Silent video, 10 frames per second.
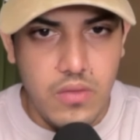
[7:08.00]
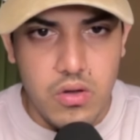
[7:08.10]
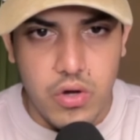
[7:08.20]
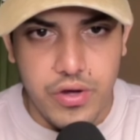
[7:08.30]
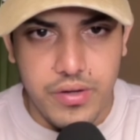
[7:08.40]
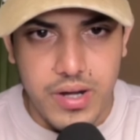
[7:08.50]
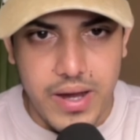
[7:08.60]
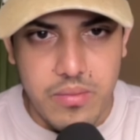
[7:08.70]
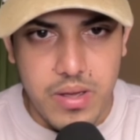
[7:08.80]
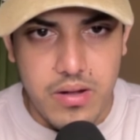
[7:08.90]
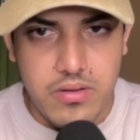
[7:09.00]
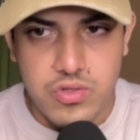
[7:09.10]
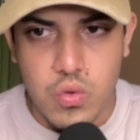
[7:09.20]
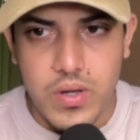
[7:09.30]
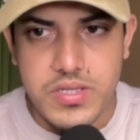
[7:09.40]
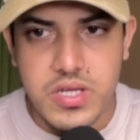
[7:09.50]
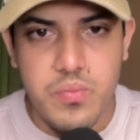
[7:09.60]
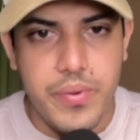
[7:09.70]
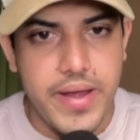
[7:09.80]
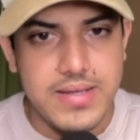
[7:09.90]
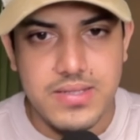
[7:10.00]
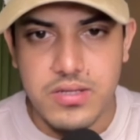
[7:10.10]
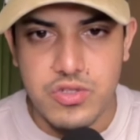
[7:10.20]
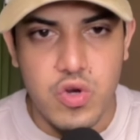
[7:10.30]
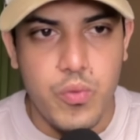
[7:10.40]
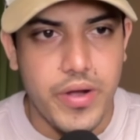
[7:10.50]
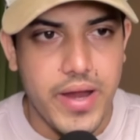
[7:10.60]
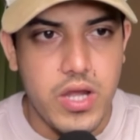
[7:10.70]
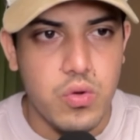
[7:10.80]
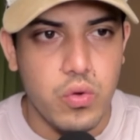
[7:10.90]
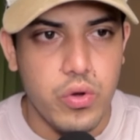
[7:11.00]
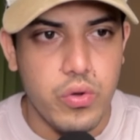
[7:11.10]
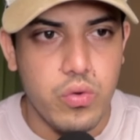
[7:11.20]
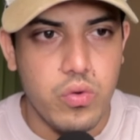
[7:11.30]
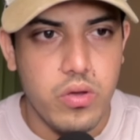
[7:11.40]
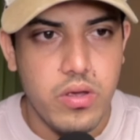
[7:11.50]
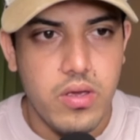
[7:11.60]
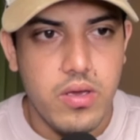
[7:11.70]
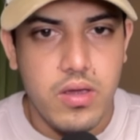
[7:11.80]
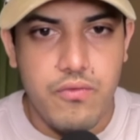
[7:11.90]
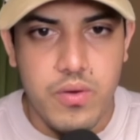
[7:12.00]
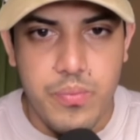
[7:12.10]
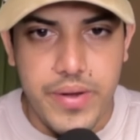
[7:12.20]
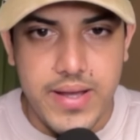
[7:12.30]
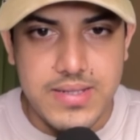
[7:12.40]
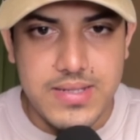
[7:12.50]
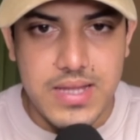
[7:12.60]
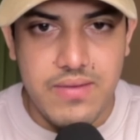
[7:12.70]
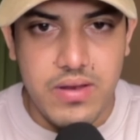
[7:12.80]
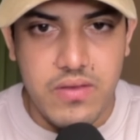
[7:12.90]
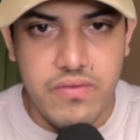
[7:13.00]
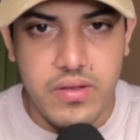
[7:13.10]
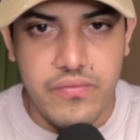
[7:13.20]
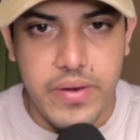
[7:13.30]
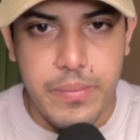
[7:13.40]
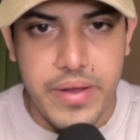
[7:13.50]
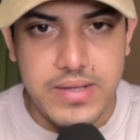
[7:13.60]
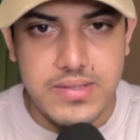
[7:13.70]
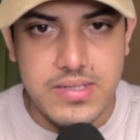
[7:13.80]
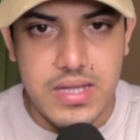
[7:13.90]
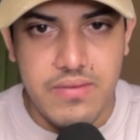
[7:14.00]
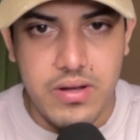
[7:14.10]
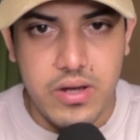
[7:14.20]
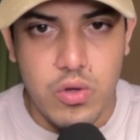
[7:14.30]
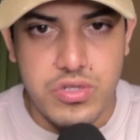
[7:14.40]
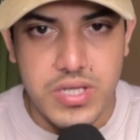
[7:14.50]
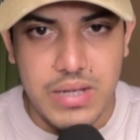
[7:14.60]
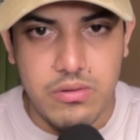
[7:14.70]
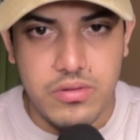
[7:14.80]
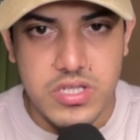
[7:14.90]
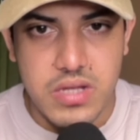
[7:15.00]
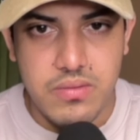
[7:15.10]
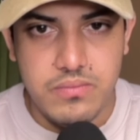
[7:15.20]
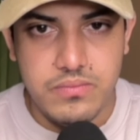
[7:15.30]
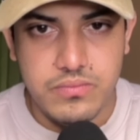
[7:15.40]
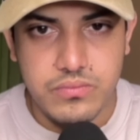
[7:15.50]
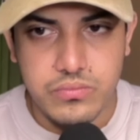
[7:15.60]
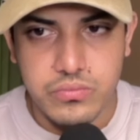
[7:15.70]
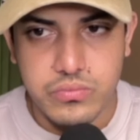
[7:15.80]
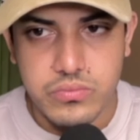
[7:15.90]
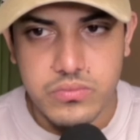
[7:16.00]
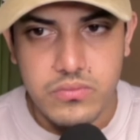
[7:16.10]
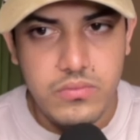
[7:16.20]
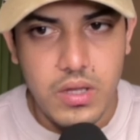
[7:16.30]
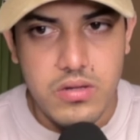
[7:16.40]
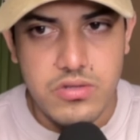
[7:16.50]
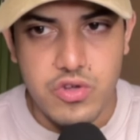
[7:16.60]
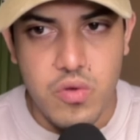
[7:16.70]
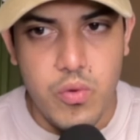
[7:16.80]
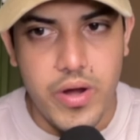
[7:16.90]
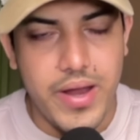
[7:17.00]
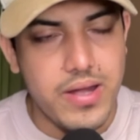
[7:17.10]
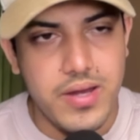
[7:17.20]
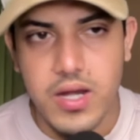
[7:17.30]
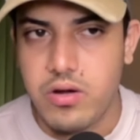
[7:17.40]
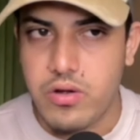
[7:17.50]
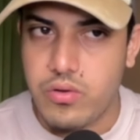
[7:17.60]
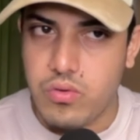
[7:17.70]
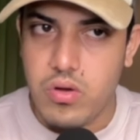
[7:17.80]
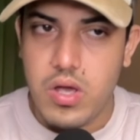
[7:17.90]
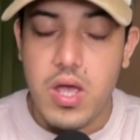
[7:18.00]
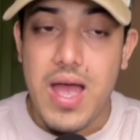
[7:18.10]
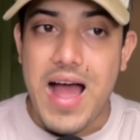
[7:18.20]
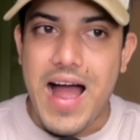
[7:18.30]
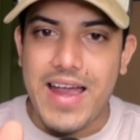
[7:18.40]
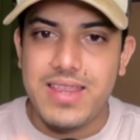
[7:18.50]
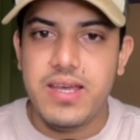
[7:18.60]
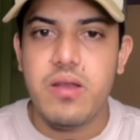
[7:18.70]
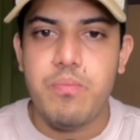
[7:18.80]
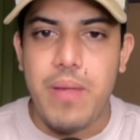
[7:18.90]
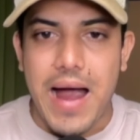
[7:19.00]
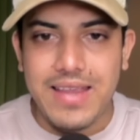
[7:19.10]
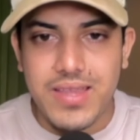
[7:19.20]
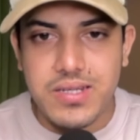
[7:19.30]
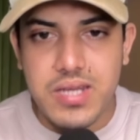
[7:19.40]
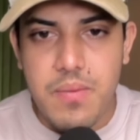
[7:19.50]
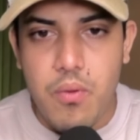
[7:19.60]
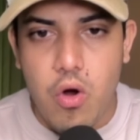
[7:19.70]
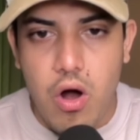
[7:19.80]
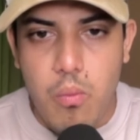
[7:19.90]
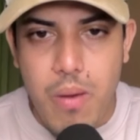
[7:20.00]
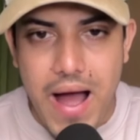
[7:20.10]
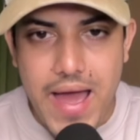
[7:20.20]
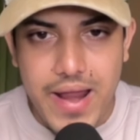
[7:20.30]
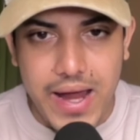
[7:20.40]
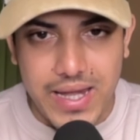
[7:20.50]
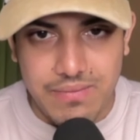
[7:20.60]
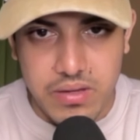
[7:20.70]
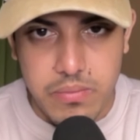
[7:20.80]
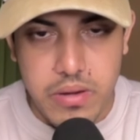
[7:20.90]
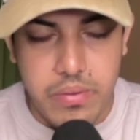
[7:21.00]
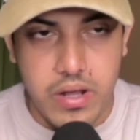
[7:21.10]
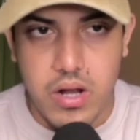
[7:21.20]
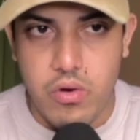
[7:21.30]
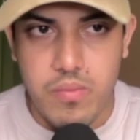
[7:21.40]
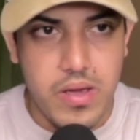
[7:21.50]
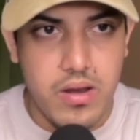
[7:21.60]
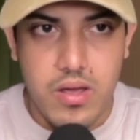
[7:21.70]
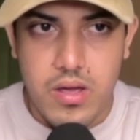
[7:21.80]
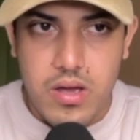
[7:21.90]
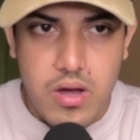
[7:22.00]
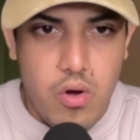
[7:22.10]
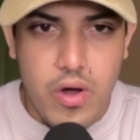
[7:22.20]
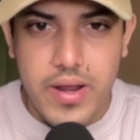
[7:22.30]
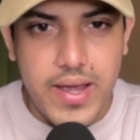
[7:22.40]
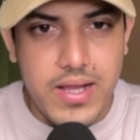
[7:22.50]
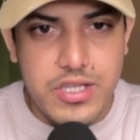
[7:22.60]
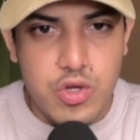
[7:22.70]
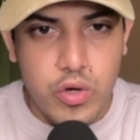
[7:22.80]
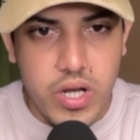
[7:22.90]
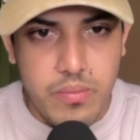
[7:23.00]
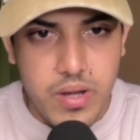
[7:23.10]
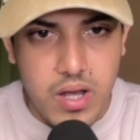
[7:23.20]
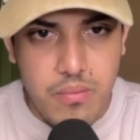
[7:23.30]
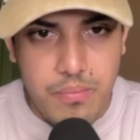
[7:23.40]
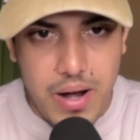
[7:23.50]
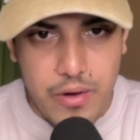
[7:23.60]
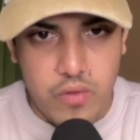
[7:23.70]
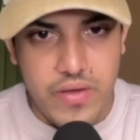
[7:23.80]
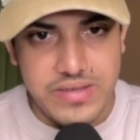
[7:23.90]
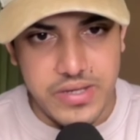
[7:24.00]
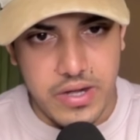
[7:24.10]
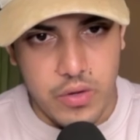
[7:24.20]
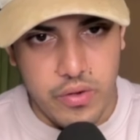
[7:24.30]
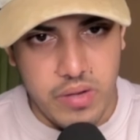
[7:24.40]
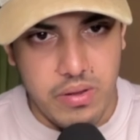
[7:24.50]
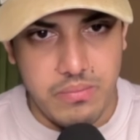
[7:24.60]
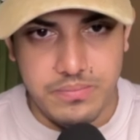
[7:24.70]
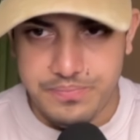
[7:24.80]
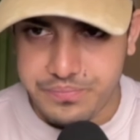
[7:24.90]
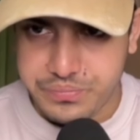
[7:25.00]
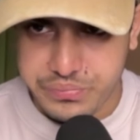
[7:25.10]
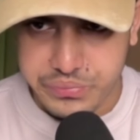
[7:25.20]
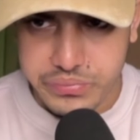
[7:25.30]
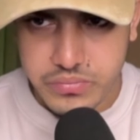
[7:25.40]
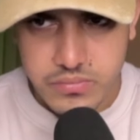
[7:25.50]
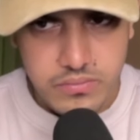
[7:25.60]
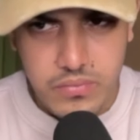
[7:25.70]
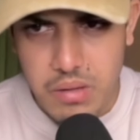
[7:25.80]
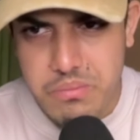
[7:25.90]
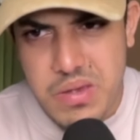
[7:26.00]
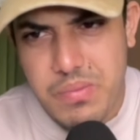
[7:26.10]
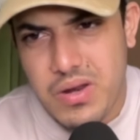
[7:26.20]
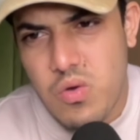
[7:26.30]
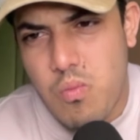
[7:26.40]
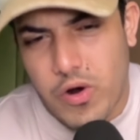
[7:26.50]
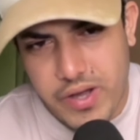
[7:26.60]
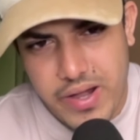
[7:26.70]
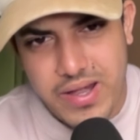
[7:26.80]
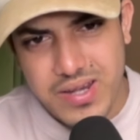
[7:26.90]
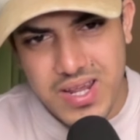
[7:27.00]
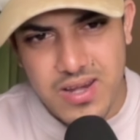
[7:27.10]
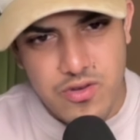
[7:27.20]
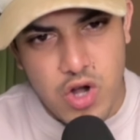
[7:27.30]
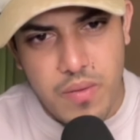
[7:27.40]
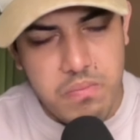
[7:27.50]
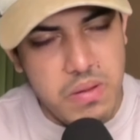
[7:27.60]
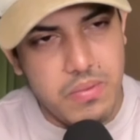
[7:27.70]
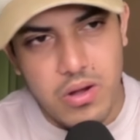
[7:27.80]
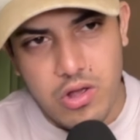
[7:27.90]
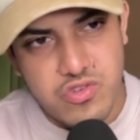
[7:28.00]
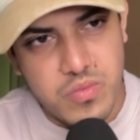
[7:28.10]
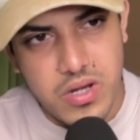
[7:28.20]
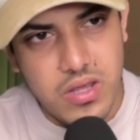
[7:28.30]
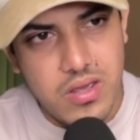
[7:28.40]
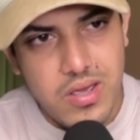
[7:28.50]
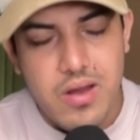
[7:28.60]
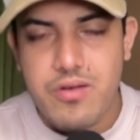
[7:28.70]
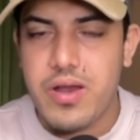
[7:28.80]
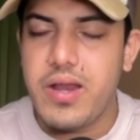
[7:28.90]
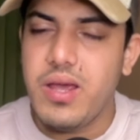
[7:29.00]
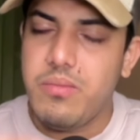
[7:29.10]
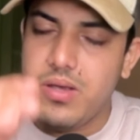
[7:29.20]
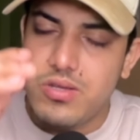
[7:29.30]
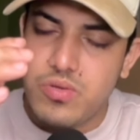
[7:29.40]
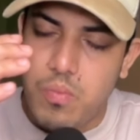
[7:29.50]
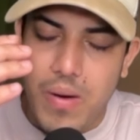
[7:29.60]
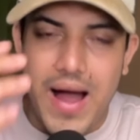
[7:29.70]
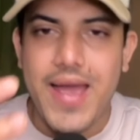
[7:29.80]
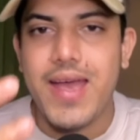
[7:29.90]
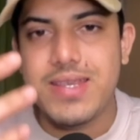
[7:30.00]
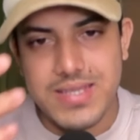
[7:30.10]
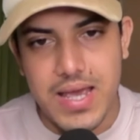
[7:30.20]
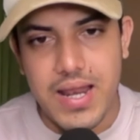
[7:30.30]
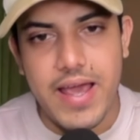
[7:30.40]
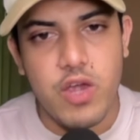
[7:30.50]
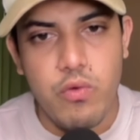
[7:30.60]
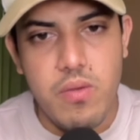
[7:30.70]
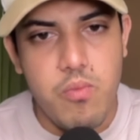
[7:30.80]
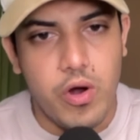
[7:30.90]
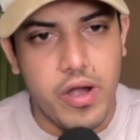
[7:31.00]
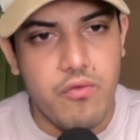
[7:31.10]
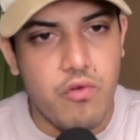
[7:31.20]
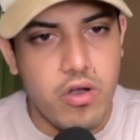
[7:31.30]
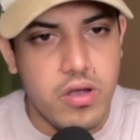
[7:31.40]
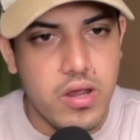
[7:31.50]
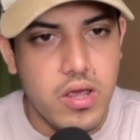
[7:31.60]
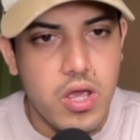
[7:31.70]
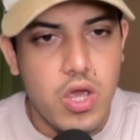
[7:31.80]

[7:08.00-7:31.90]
horizontal line, man. So once it breaks 0.92, good to go. If it breaks this level, if it break this level, closing above this level, 0.98, good to go. Either buy the dip or buy right after the breakout, man, or else you're gonna become part of exit liquidity, man. People who bought at 80, it dropped, people lost money. Trading means buy and sell. Like we bought at 40,